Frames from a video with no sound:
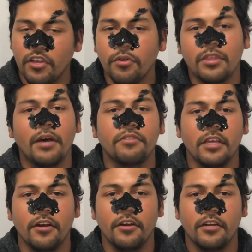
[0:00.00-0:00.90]
youth out
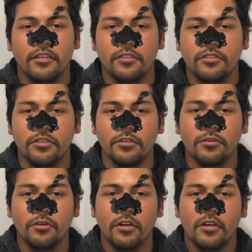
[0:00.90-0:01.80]
there
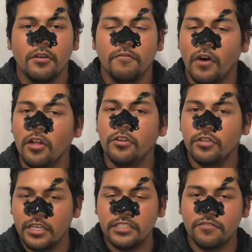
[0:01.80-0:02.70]
to follow
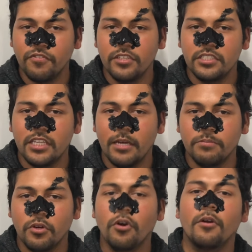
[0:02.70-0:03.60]
his
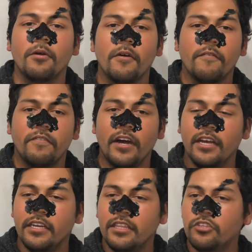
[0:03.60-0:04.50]
footsteps or
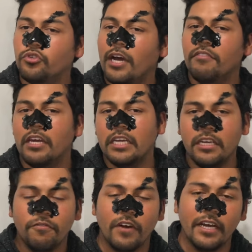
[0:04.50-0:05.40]
find the drive that
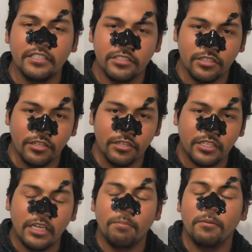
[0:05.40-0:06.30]
he finds to
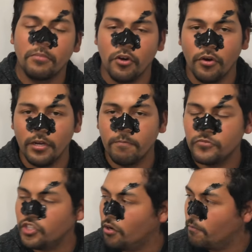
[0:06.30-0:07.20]
keep him going.
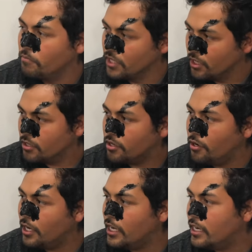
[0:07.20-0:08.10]
So go
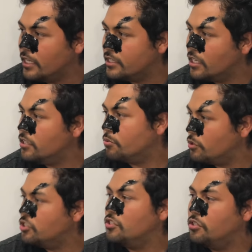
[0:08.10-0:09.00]
ahead and tell us
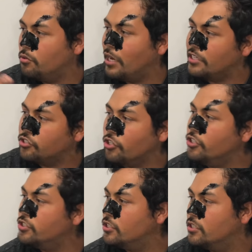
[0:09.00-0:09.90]
what you do at
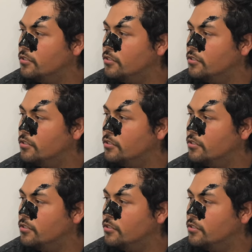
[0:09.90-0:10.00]
church.